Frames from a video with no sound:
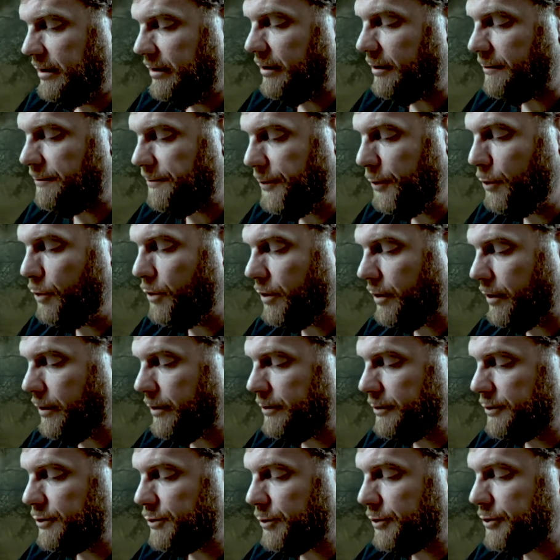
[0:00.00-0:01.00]
A few
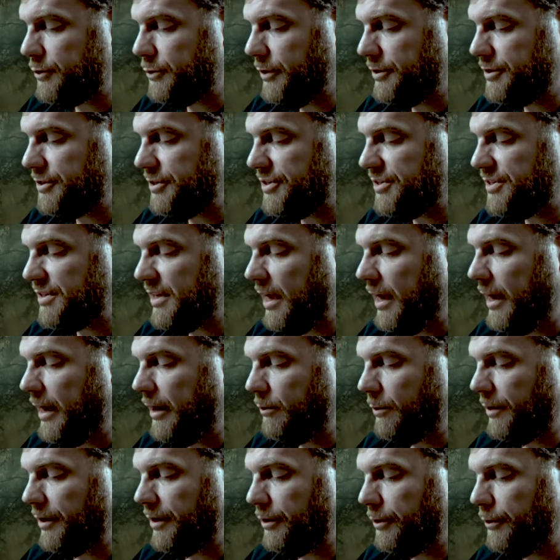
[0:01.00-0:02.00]
curtains were twitched
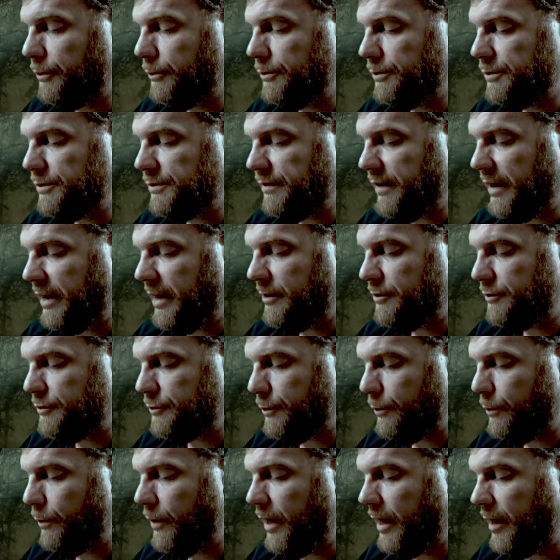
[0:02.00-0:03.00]
aside when Luton's van
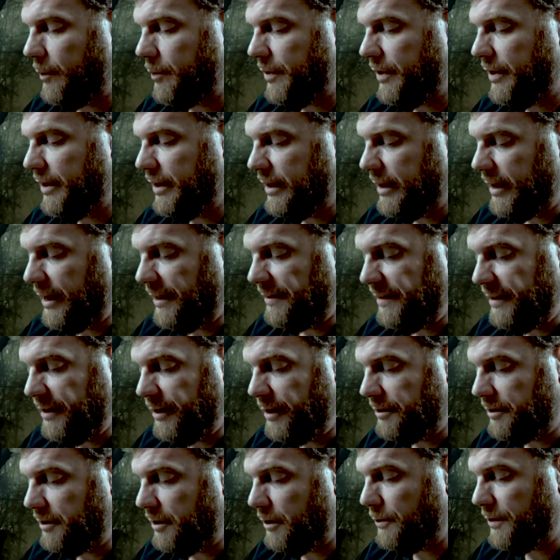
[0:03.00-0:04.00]
drew up and the
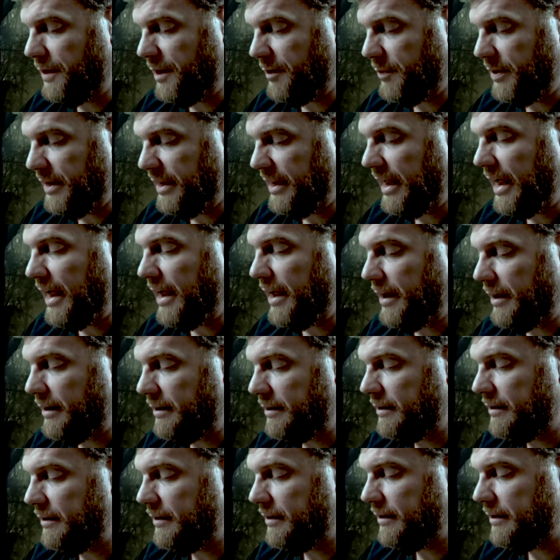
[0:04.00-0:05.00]
unloading
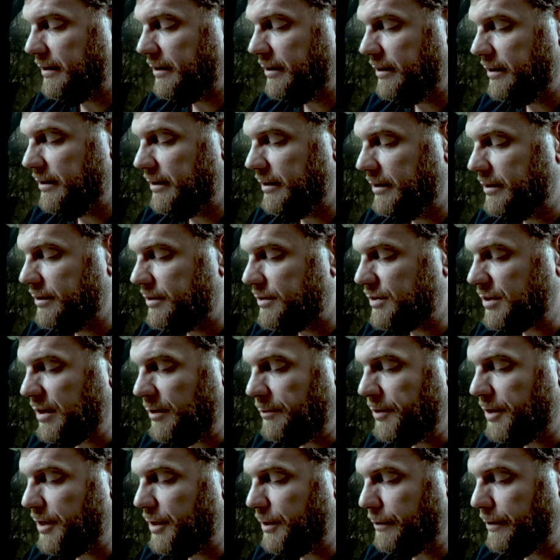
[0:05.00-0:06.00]
began.
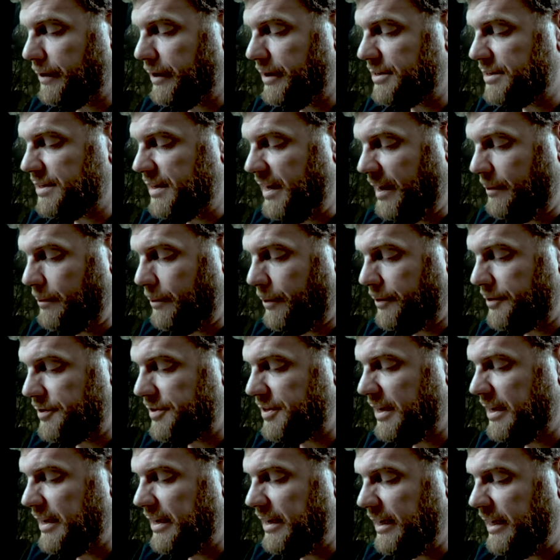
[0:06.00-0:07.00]
Some curious
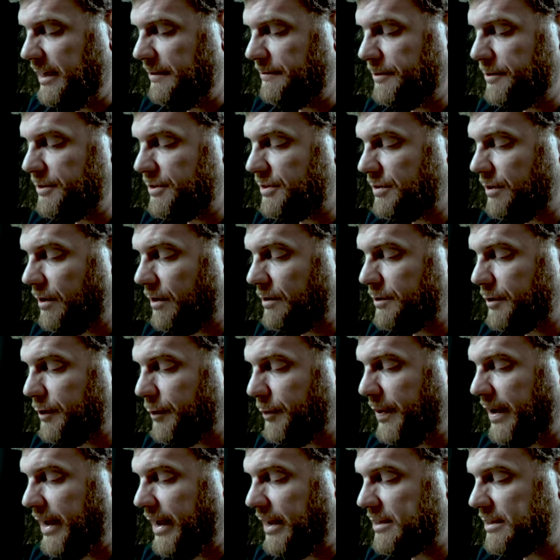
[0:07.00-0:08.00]
neighbors even
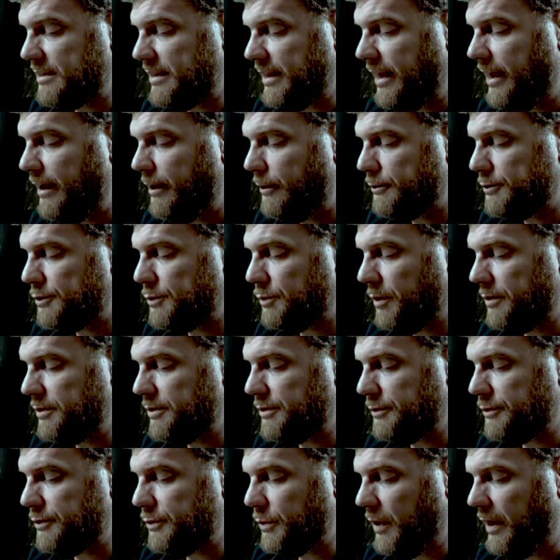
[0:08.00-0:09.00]
sauntered past the house
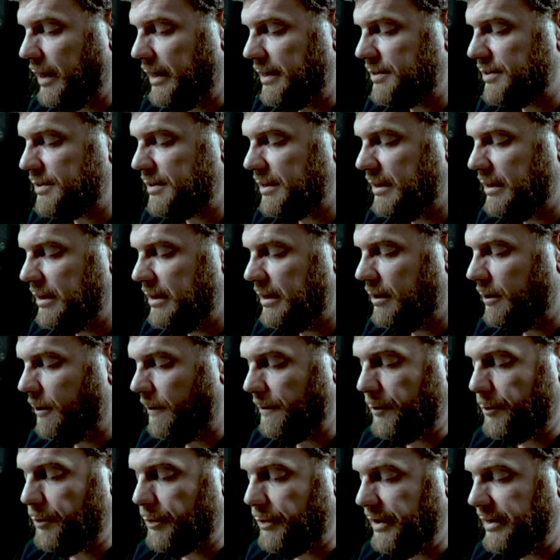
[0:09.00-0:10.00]
once or twice,
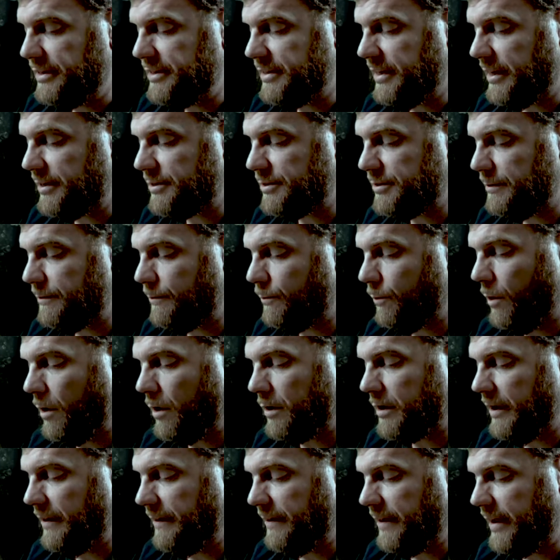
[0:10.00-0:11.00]
on the pretext of
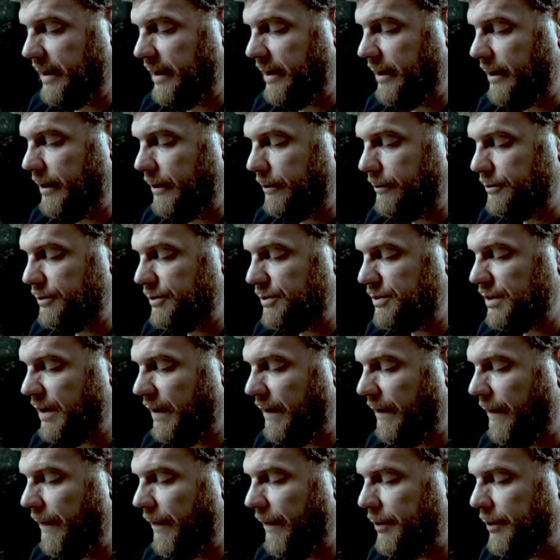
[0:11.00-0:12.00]
walking the hounds,
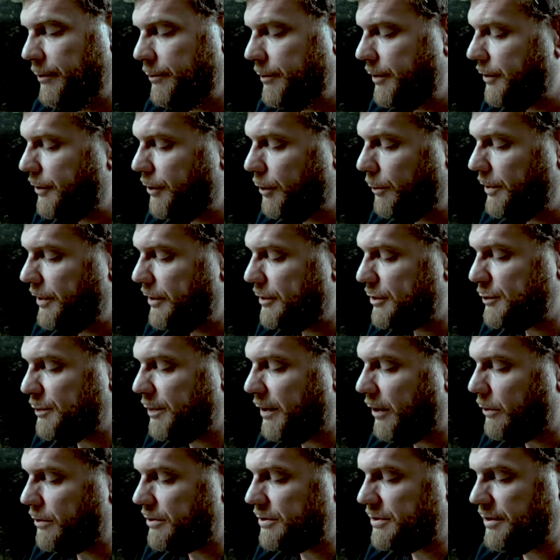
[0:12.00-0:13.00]
but nobody
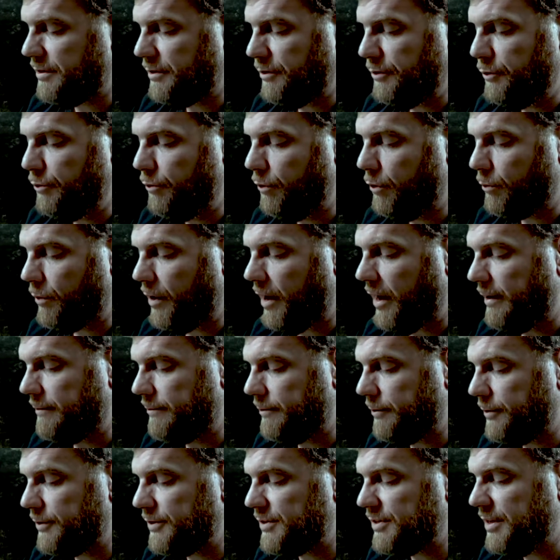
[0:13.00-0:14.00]
spoke to the new
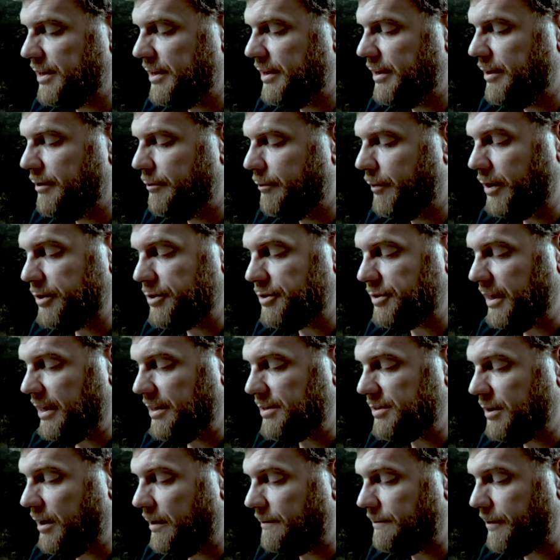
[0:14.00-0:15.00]
arrivals, much
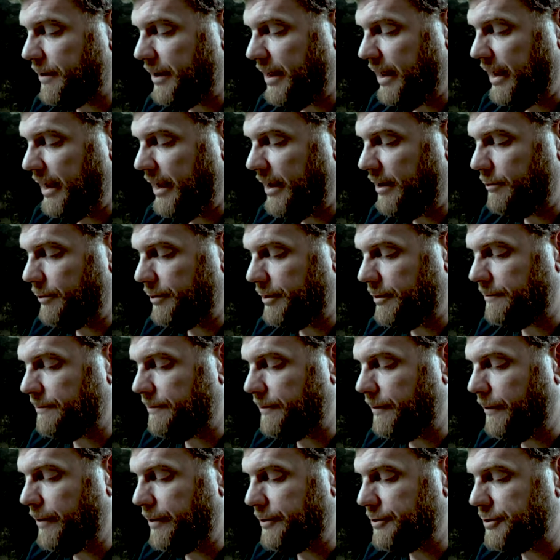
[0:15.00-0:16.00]
less offered a hand with the
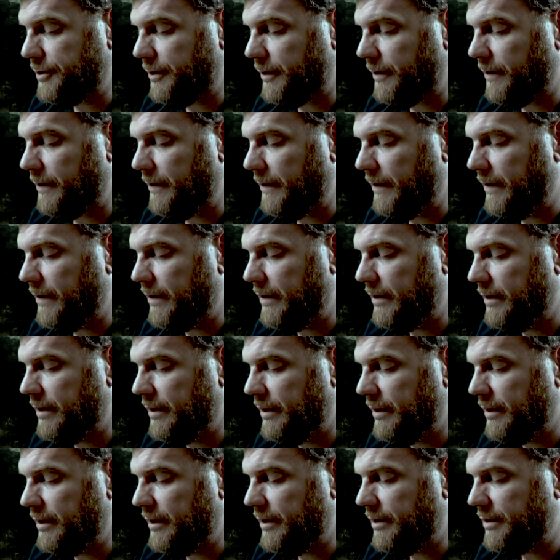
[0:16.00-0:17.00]
furniture.
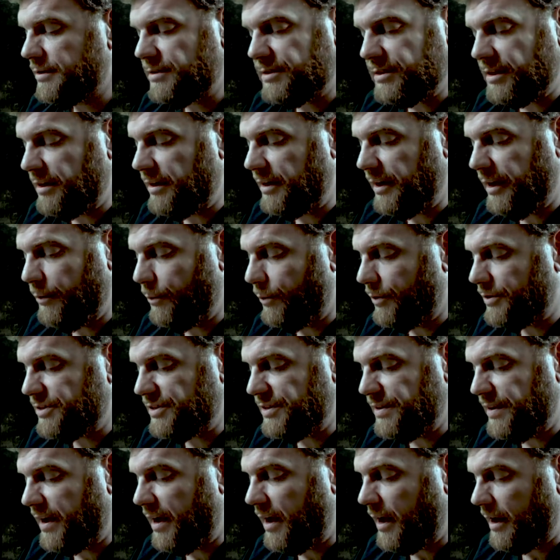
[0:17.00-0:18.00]
Sunday was
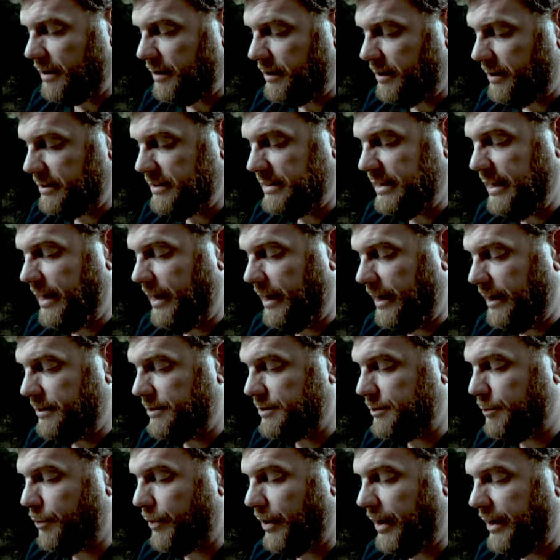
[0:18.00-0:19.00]
not a day
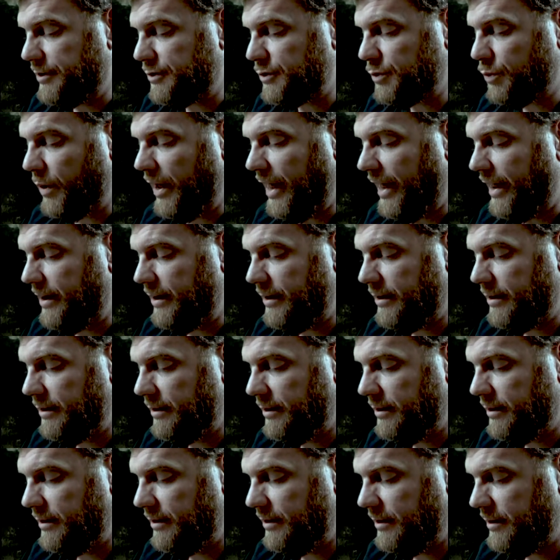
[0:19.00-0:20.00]
to break sweat.
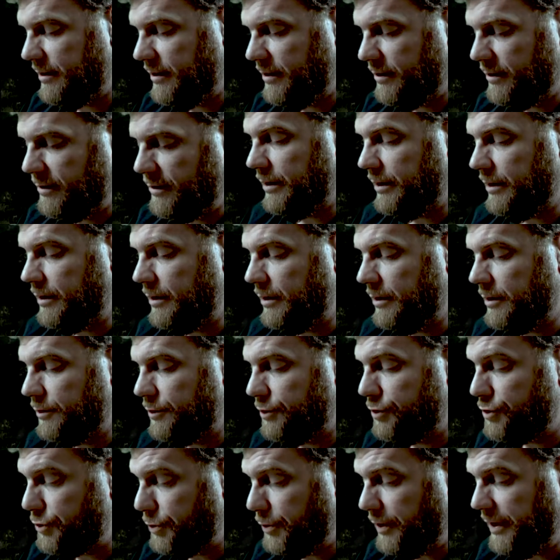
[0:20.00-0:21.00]

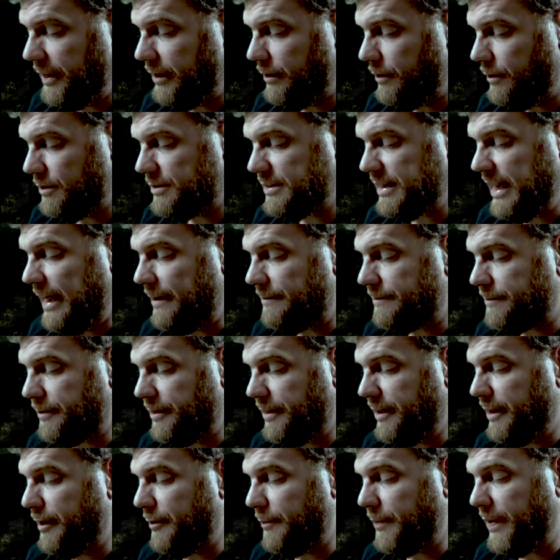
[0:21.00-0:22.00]
Julia looked after
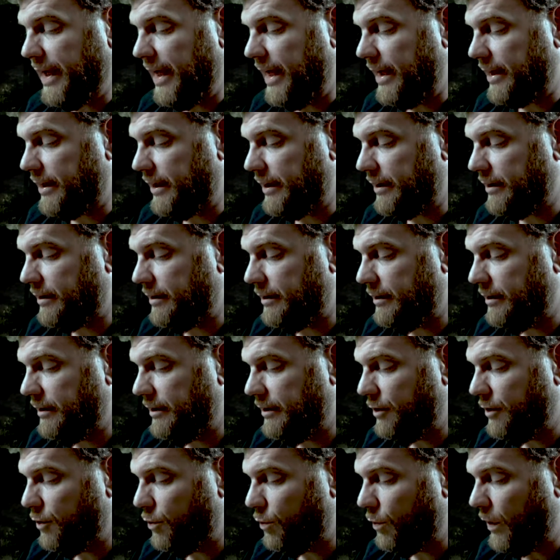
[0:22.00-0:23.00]
the unpacking,
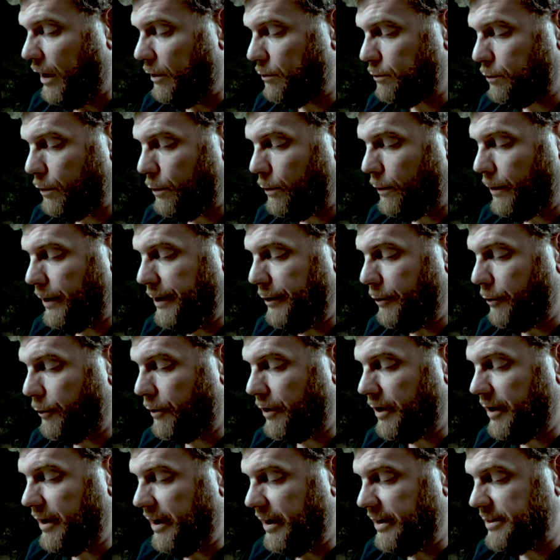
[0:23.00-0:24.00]
while Rory
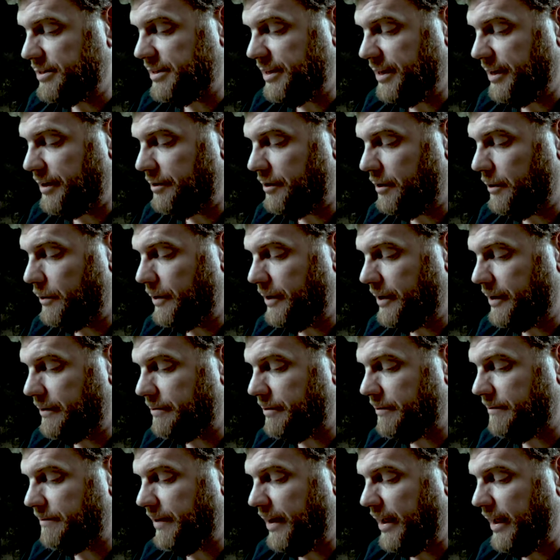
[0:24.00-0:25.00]
organized the unloading
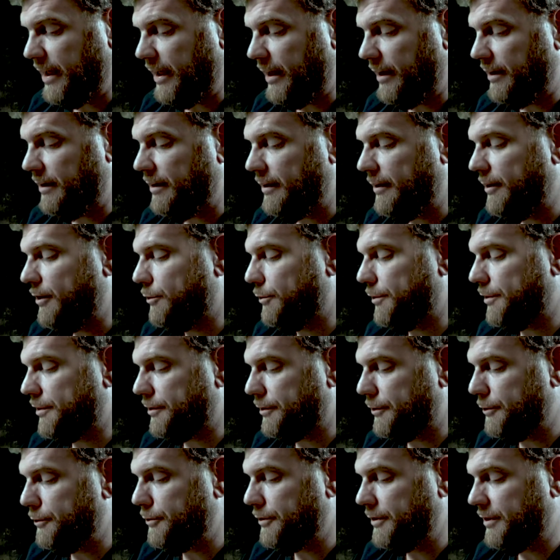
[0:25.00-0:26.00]
of the van, with
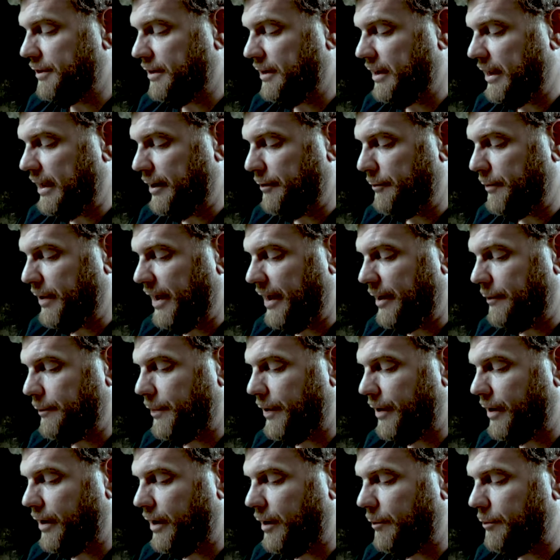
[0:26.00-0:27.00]
Luton and Mad
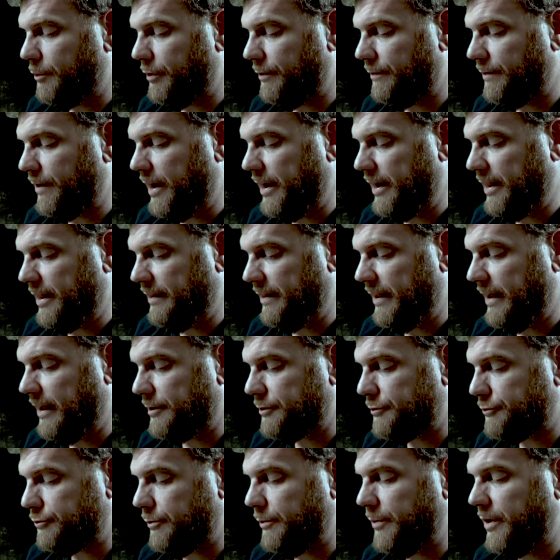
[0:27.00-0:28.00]
Bob providing the
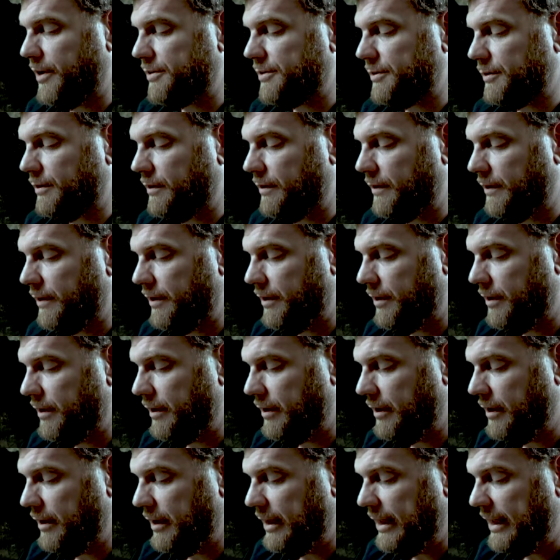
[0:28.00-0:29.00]
extra muscle.
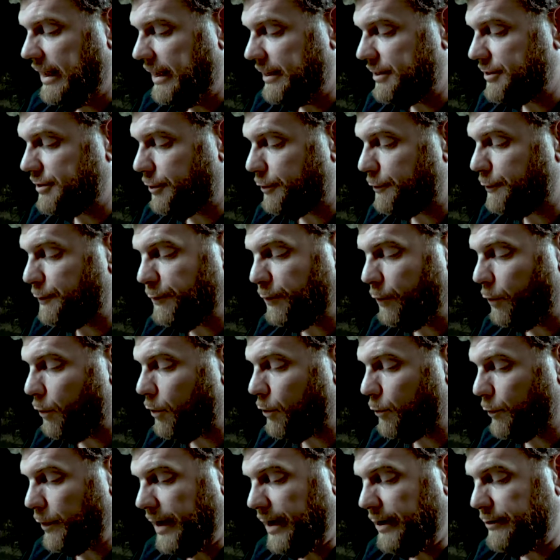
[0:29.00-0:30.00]
It took
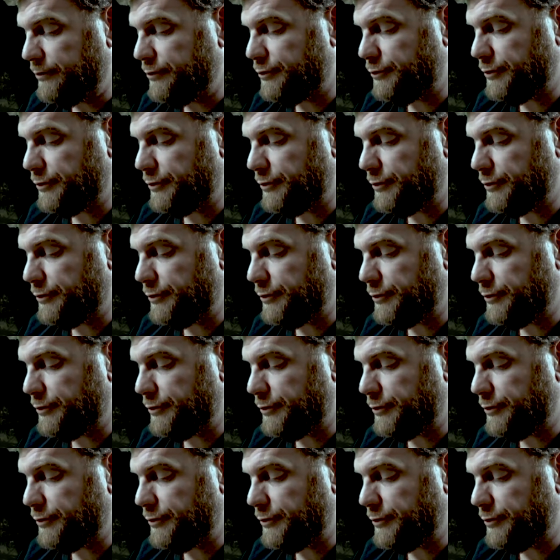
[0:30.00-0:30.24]
4 round